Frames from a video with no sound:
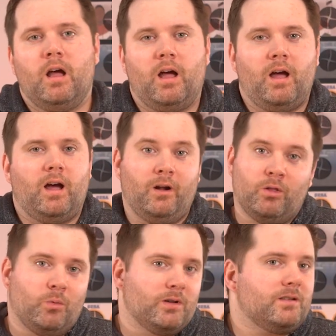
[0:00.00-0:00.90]
I know
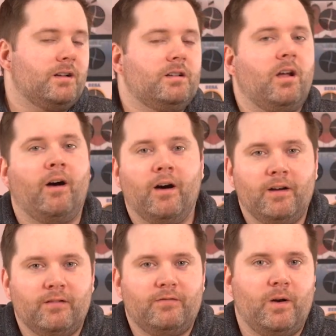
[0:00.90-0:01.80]
there wasn't a
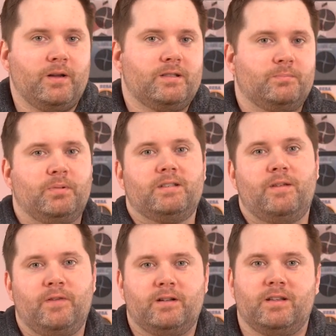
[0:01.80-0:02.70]
ton of very
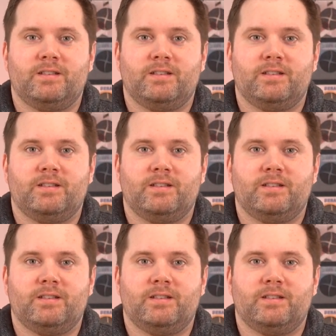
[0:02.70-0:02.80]
specific to